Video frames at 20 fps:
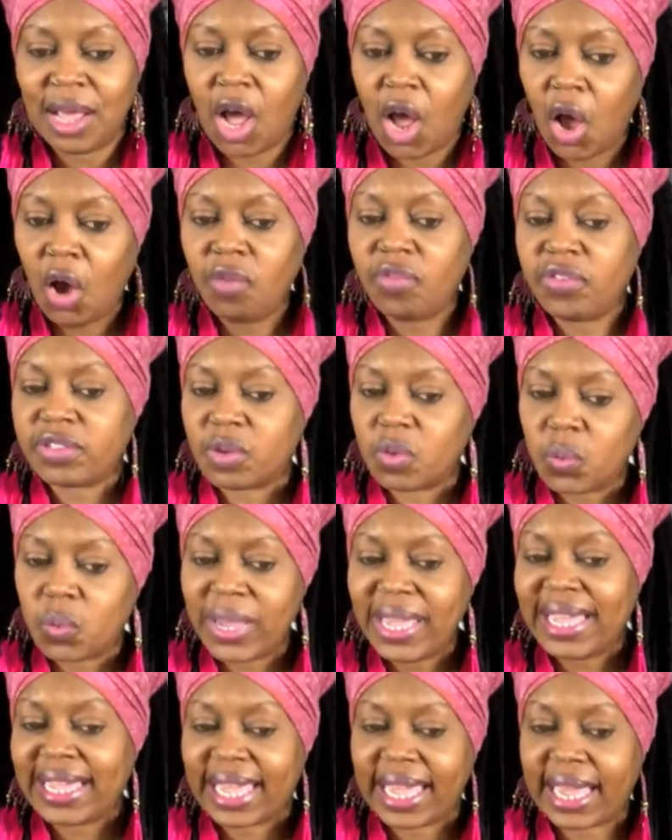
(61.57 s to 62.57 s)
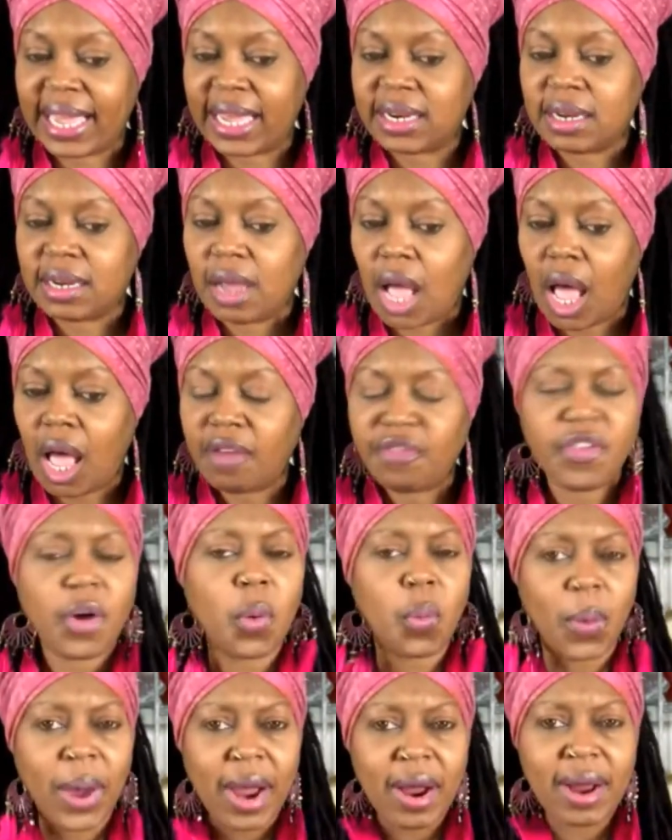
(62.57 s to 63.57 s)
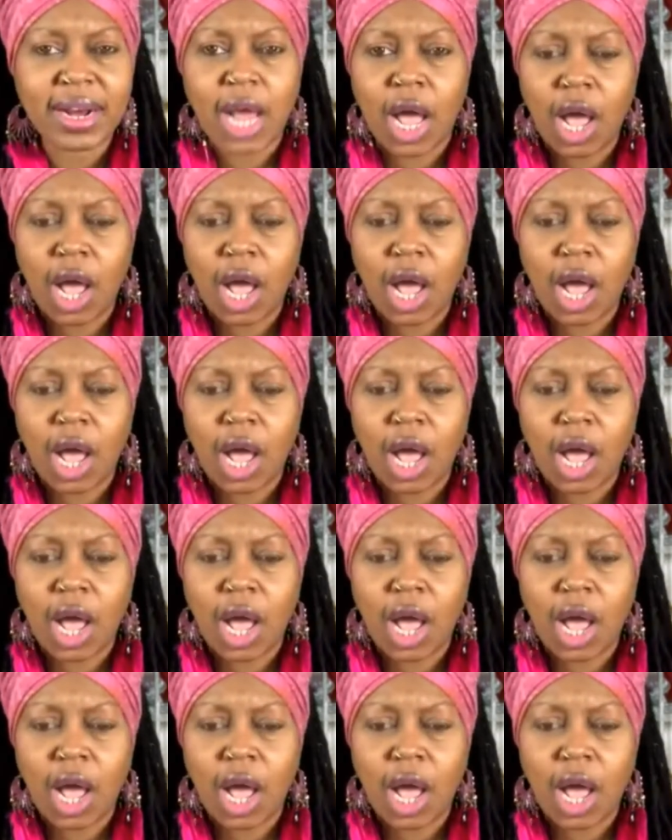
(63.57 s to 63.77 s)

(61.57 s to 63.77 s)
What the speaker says: over the weekend for wearing